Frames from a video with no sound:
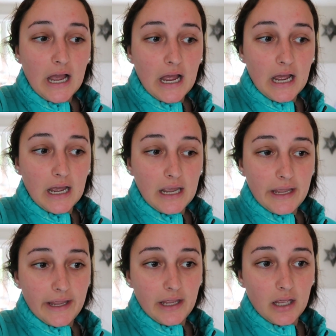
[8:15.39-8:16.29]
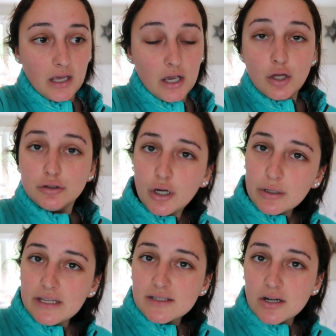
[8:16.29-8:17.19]
I
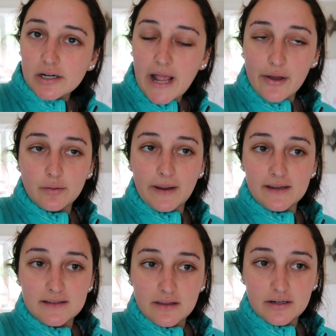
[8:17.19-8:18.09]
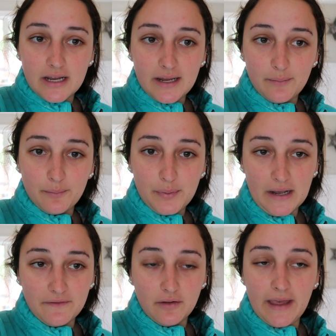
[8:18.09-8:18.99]
low-key started Outer Banks the other night,
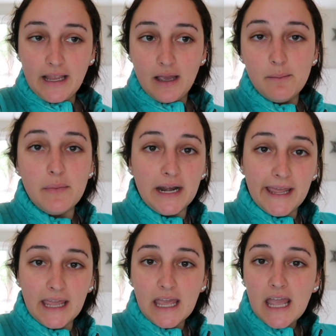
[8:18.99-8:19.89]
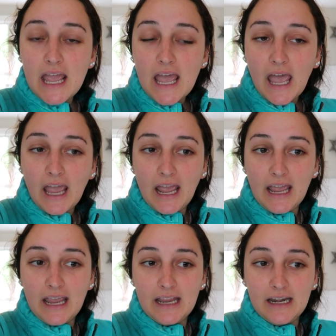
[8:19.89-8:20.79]
but for like a minute.
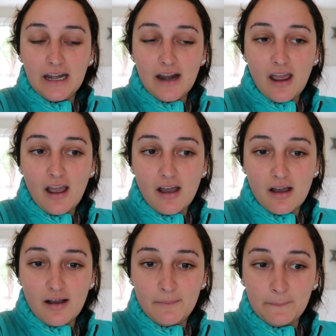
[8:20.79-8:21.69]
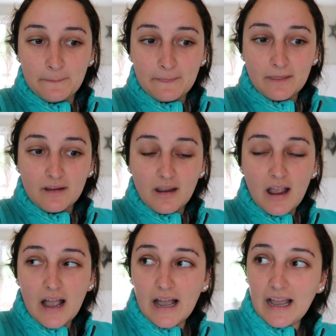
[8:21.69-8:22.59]
And um,
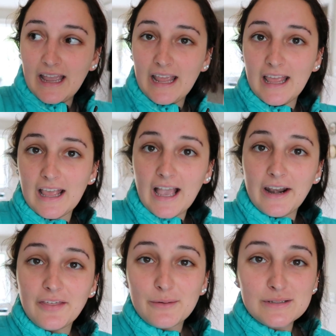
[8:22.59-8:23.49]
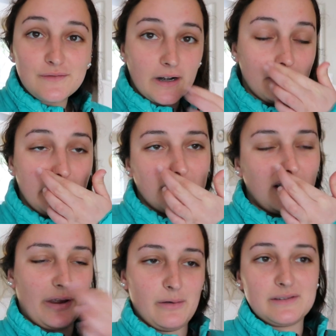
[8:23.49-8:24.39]
I kind of thought it was funny. Like,
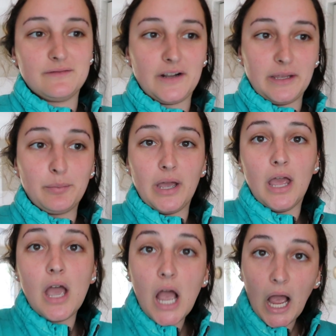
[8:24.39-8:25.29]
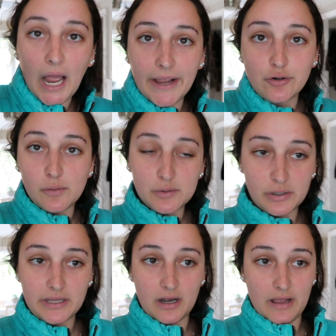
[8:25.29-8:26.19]
okay, it wasn't funny, but I grew up in
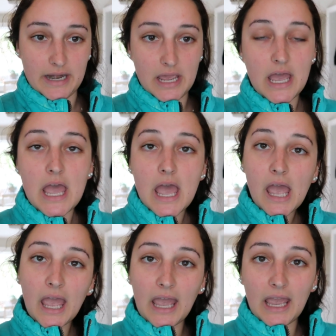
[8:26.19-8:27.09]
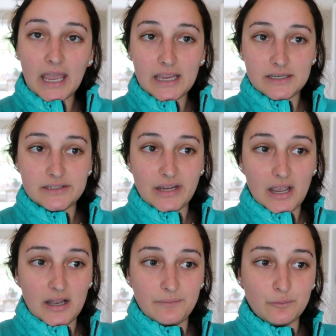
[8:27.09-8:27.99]
North Carolina and
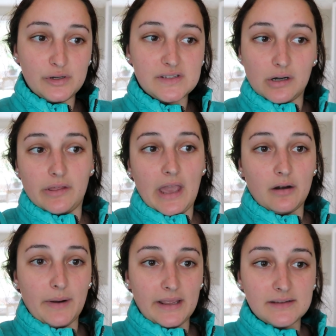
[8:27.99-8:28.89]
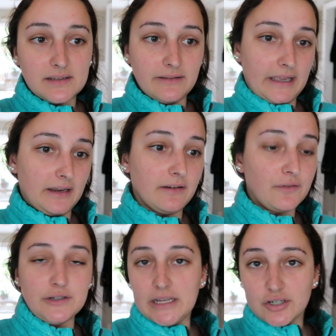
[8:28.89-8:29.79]
um, we used to go to the Outer Banks like
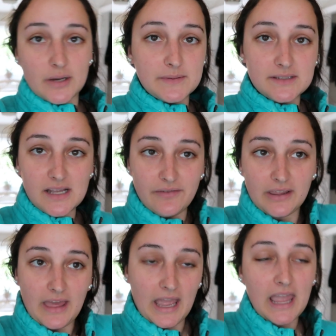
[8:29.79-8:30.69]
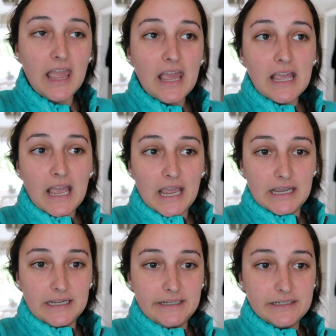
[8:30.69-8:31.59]
for day trips and stuff like that.
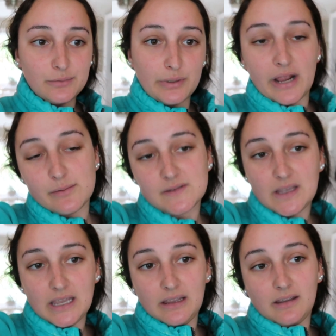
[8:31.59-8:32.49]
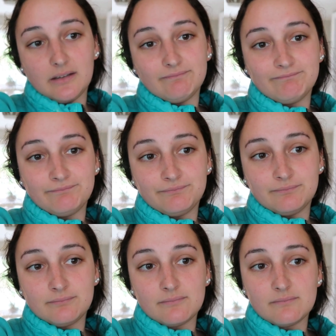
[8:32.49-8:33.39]
And when I was like
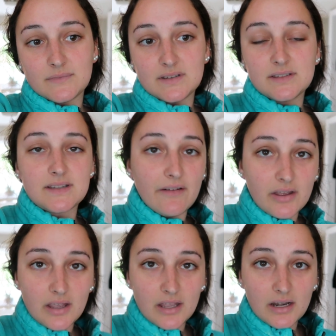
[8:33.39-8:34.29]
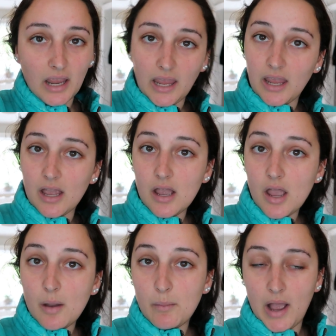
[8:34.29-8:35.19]
seven, eight,
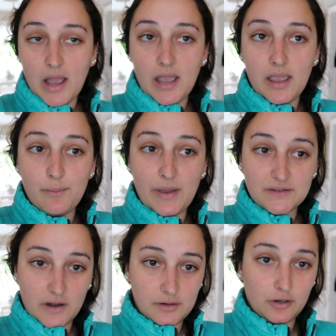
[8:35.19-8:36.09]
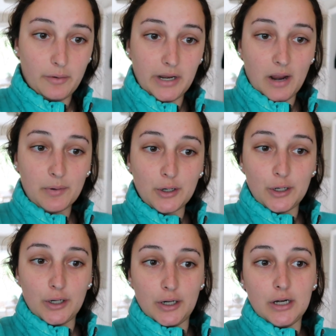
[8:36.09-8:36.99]
my best friend growing up,
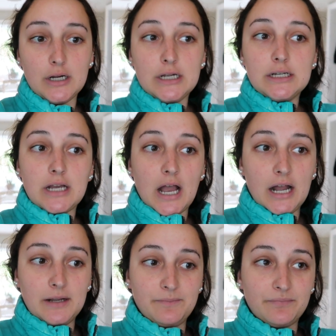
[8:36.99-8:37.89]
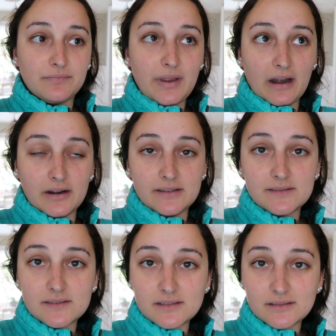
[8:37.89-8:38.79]
her um,
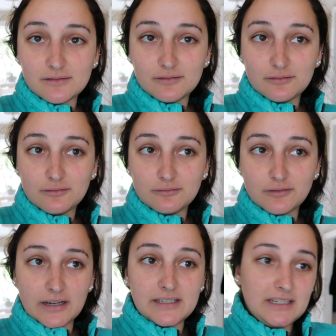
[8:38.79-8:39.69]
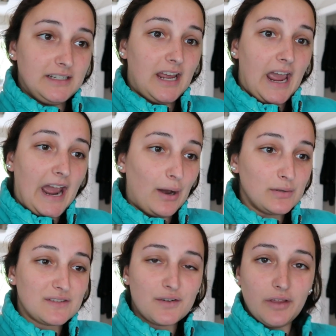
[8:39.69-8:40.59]
parents rented a
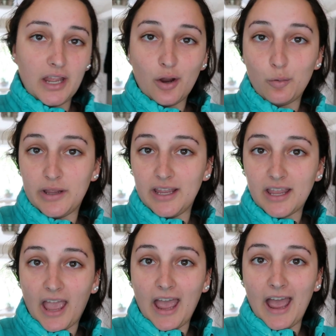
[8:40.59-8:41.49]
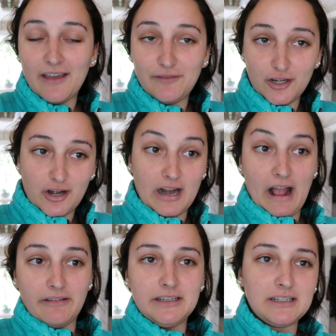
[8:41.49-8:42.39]
house for like a week at Figure Eight
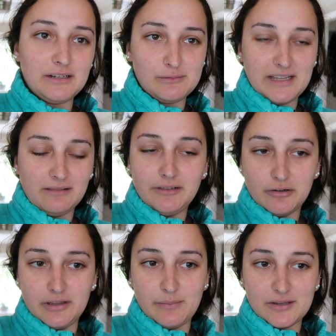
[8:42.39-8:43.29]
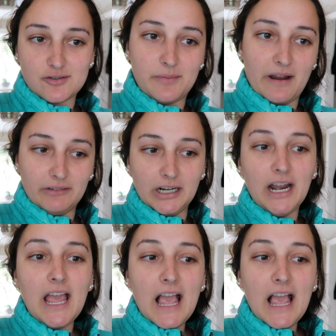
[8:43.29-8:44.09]
Island and it was like literally the best trip ever.